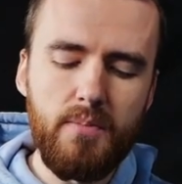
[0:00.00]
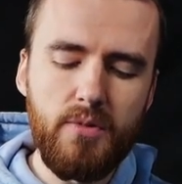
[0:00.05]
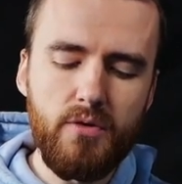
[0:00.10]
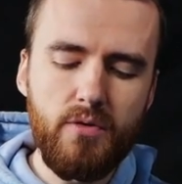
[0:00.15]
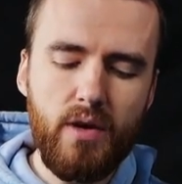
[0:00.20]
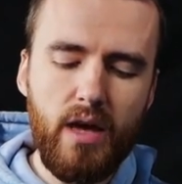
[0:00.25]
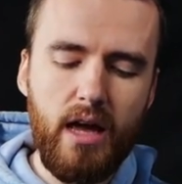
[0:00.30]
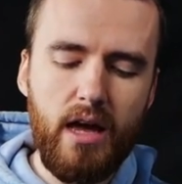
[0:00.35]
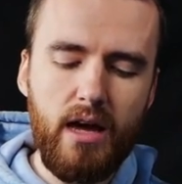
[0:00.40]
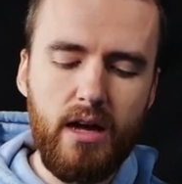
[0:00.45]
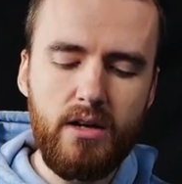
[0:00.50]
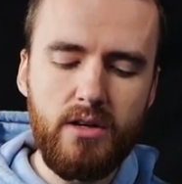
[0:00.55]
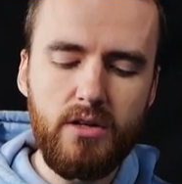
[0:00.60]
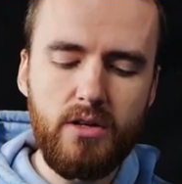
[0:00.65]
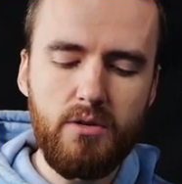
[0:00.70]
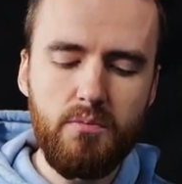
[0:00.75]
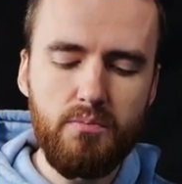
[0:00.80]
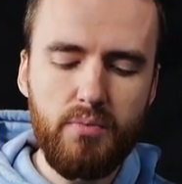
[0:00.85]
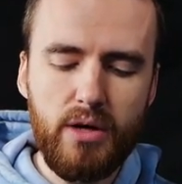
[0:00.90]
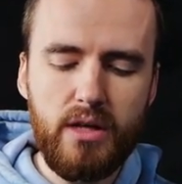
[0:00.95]
you can
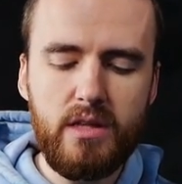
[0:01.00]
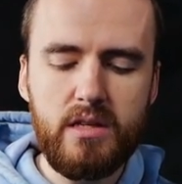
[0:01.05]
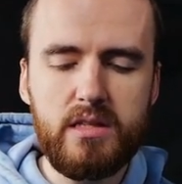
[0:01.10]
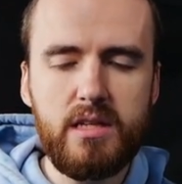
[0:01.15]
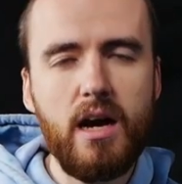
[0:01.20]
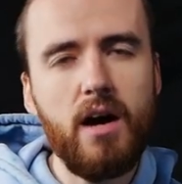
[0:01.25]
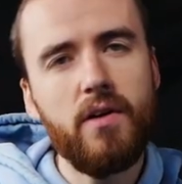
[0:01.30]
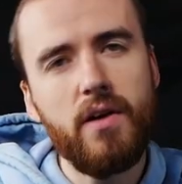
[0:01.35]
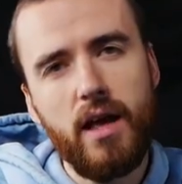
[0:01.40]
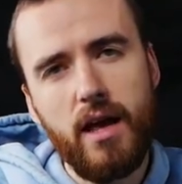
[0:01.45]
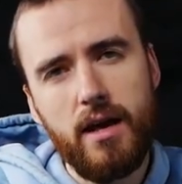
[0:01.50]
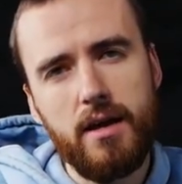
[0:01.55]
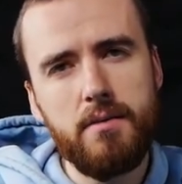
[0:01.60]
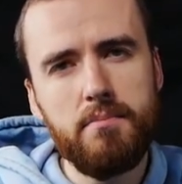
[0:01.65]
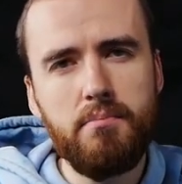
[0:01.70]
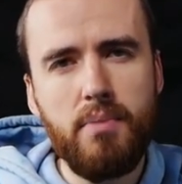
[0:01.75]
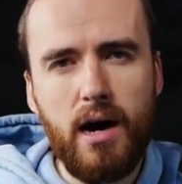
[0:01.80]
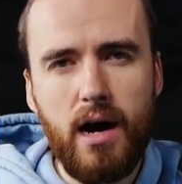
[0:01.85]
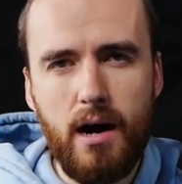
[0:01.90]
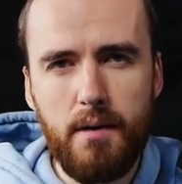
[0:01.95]
bring this out
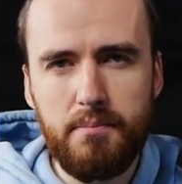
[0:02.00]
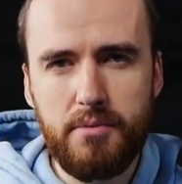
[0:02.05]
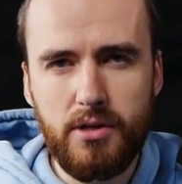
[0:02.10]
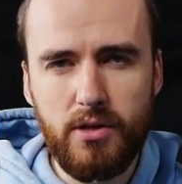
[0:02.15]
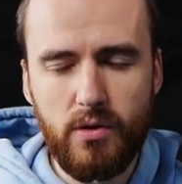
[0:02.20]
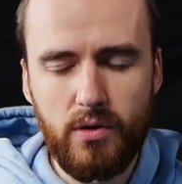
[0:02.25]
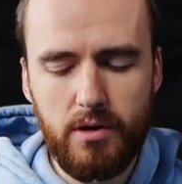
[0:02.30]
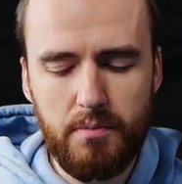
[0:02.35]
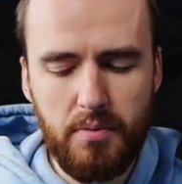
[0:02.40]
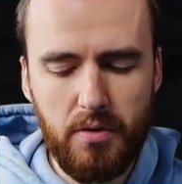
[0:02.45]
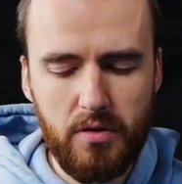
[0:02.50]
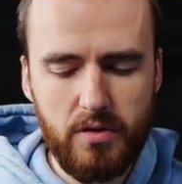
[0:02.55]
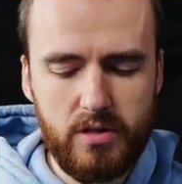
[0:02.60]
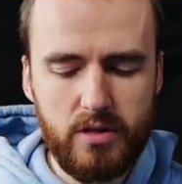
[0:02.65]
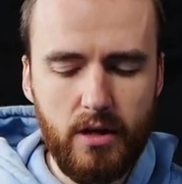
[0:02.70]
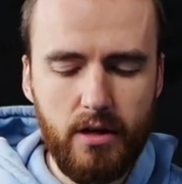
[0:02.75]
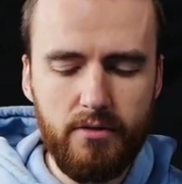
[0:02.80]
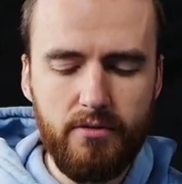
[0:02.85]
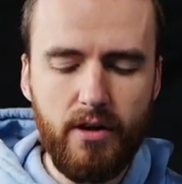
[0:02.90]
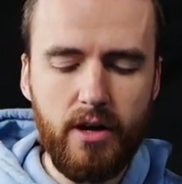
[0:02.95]
and pop your opponent's
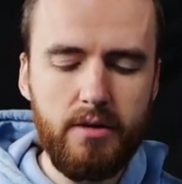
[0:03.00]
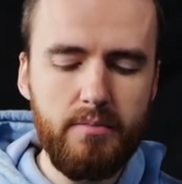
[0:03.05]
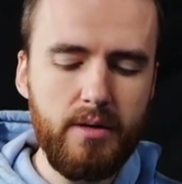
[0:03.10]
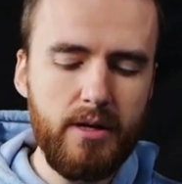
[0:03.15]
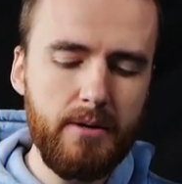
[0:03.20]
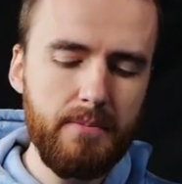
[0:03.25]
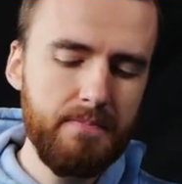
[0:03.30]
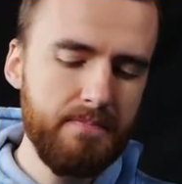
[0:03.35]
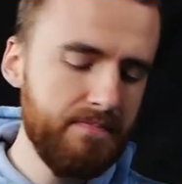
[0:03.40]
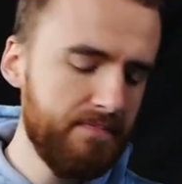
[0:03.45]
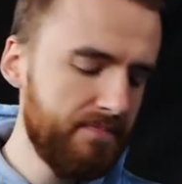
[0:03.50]
Nullifying Mirror.